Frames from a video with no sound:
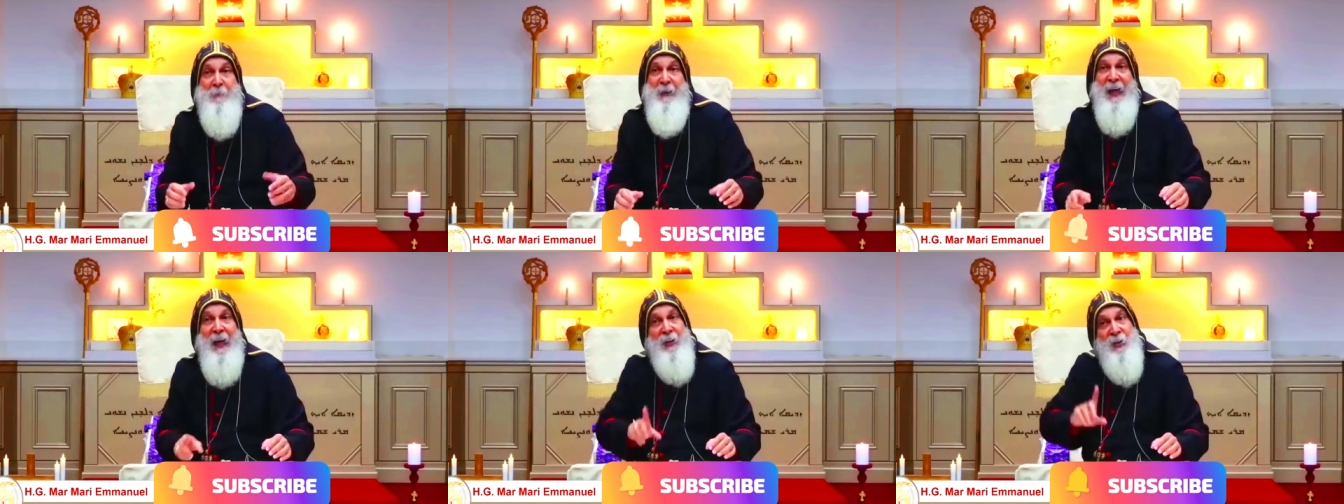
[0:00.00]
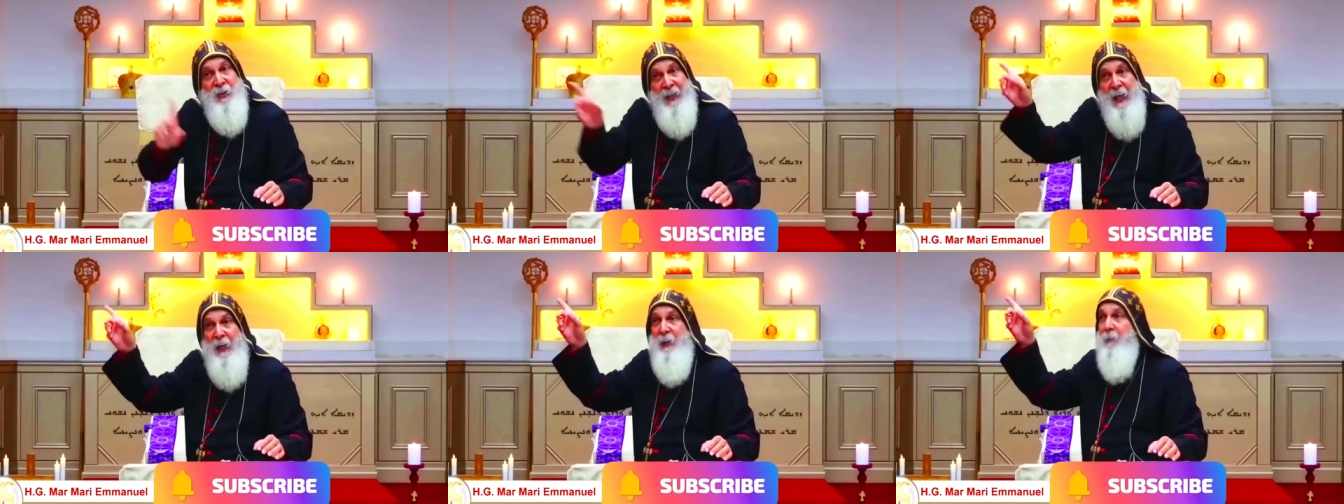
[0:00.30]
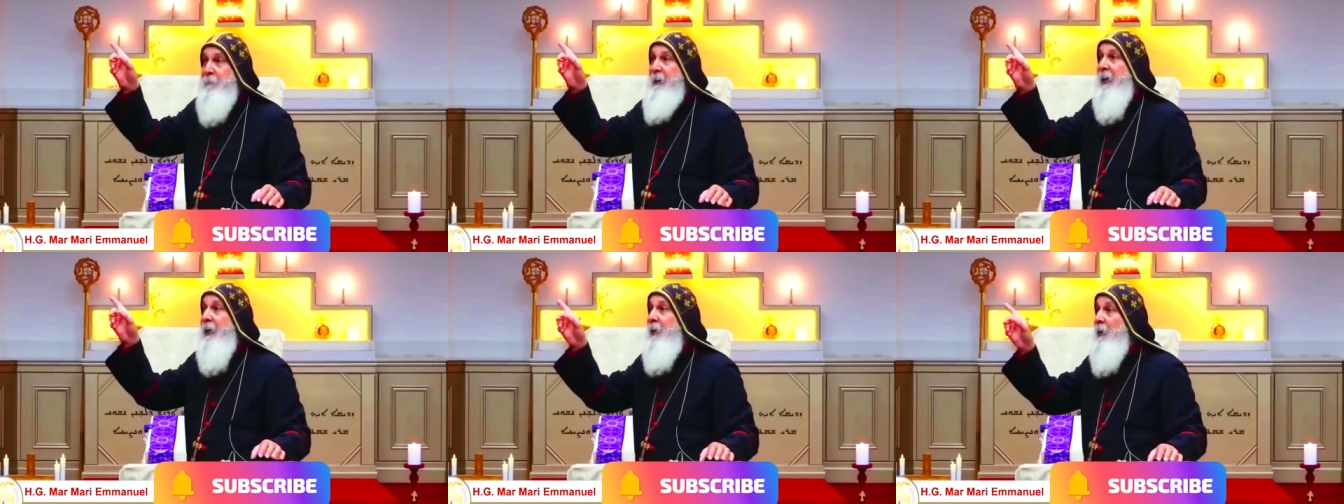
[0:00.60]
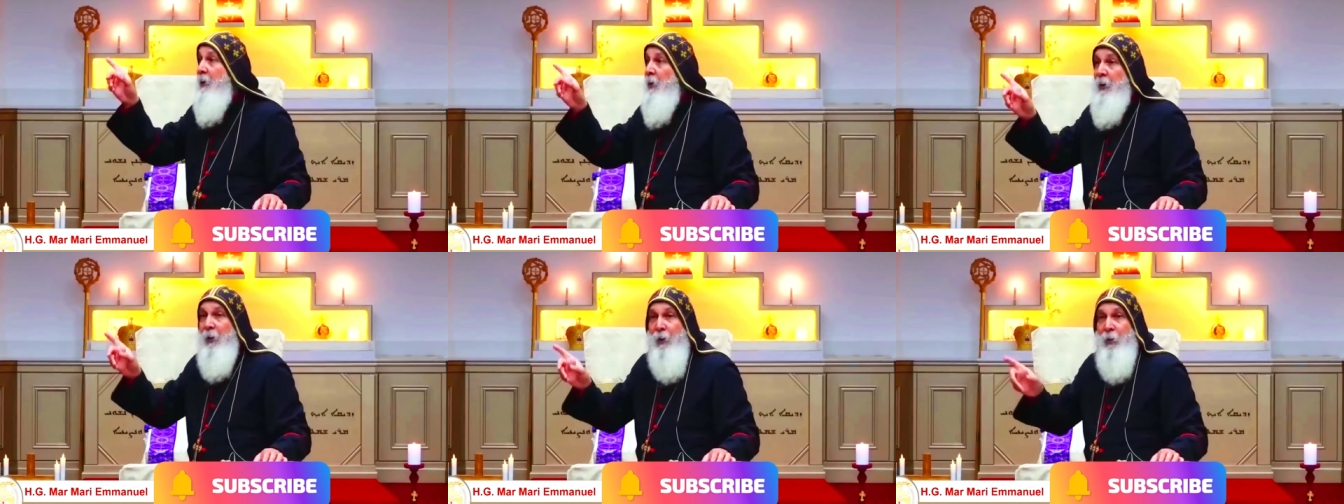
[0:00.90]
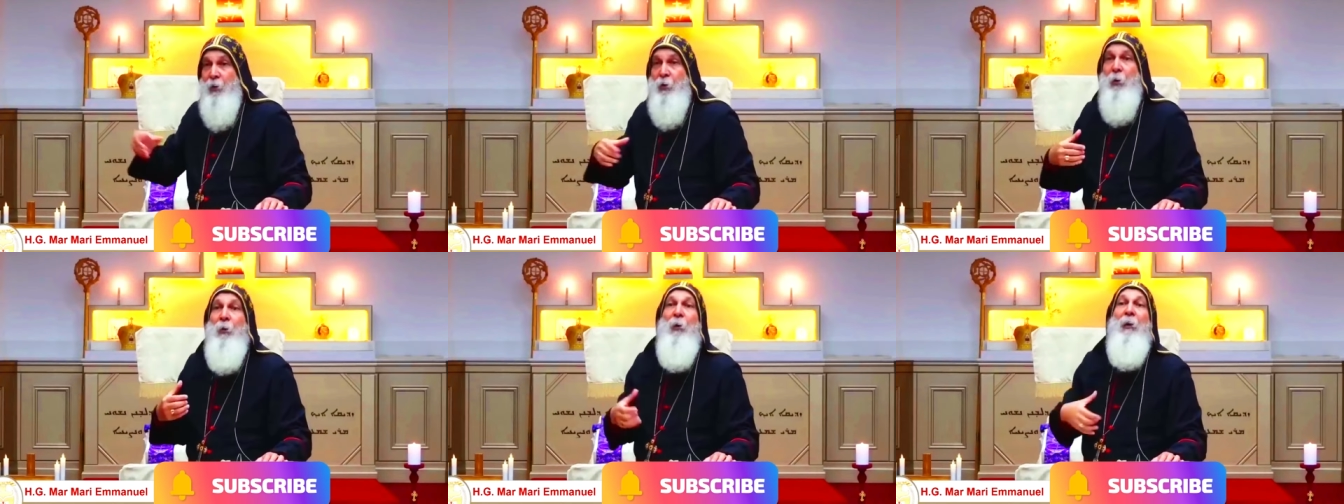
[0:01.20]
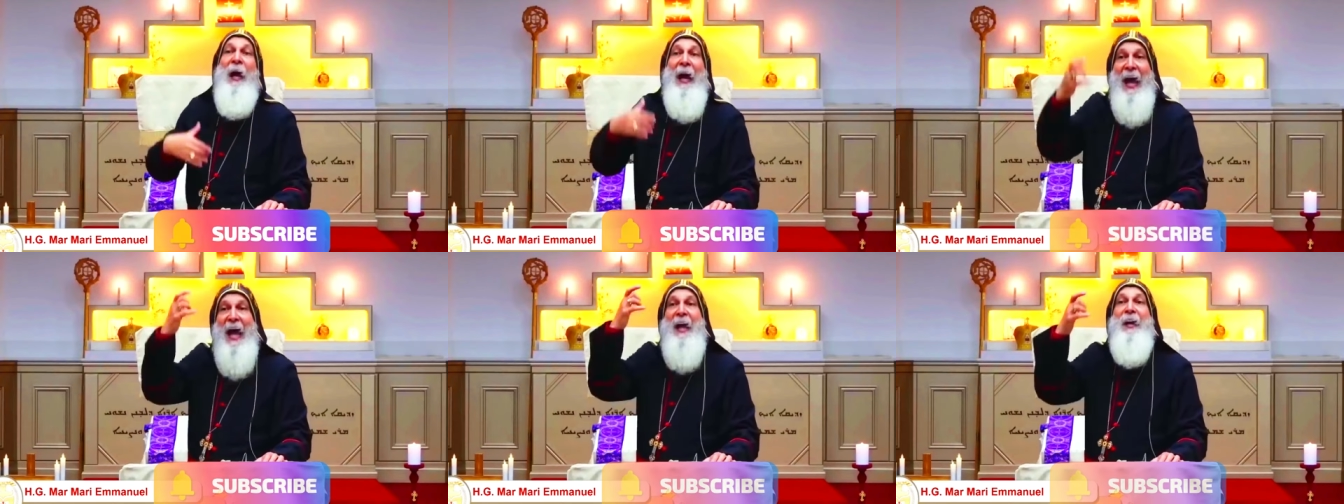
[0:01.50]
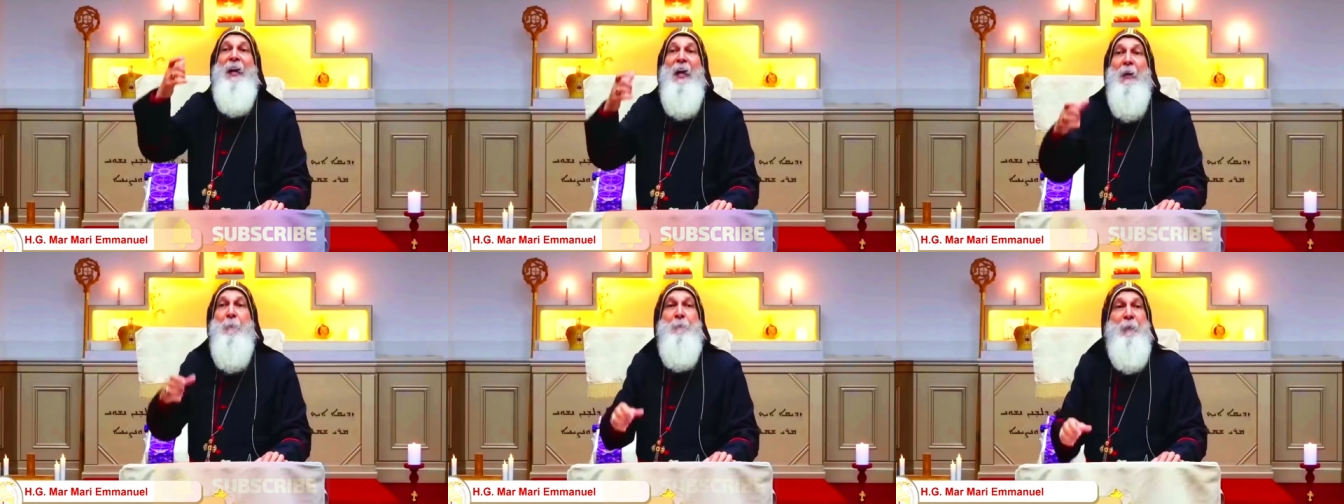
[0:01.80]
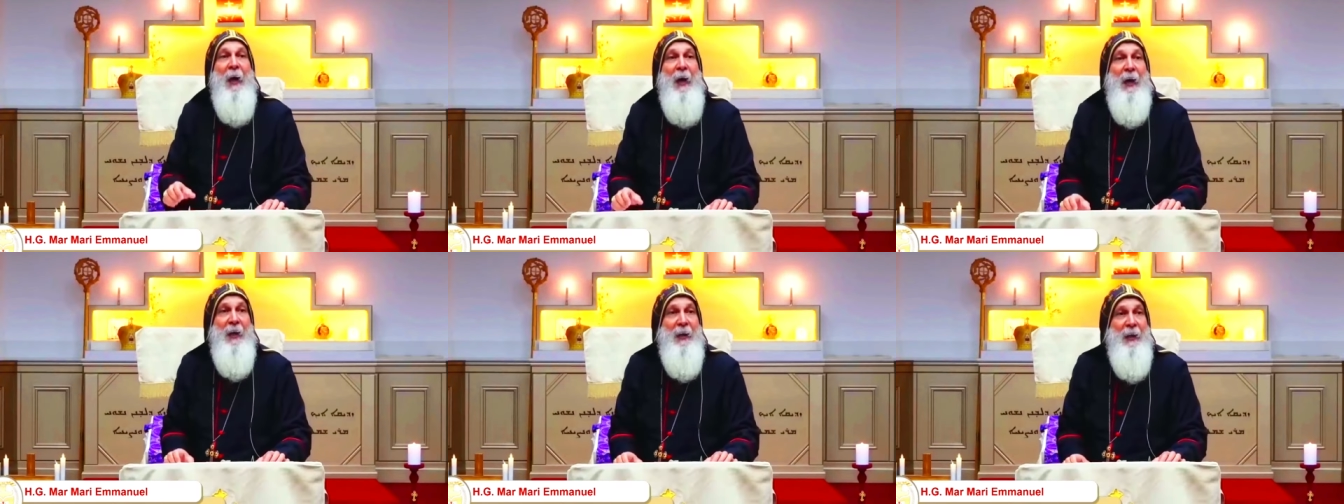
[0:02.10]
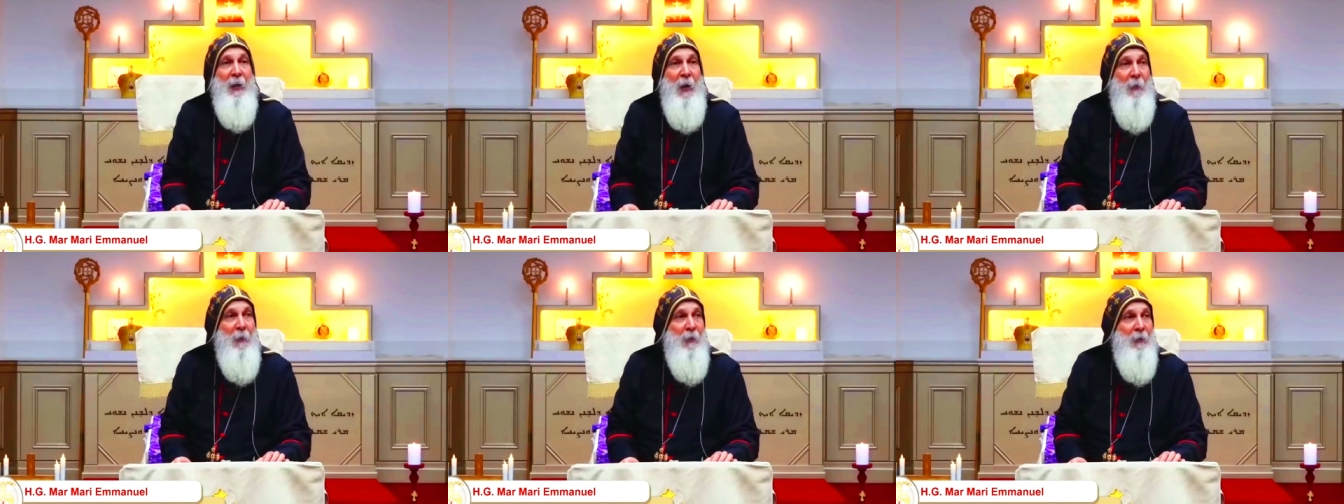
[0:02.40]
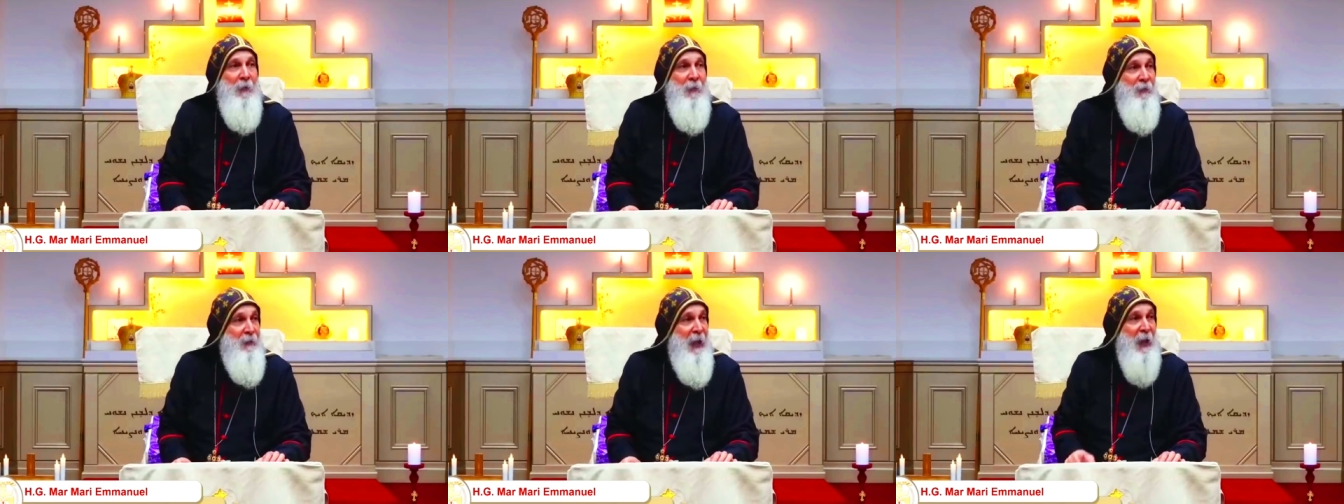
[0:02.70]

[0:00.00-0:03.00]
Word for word: me and send me to hanging by, you know,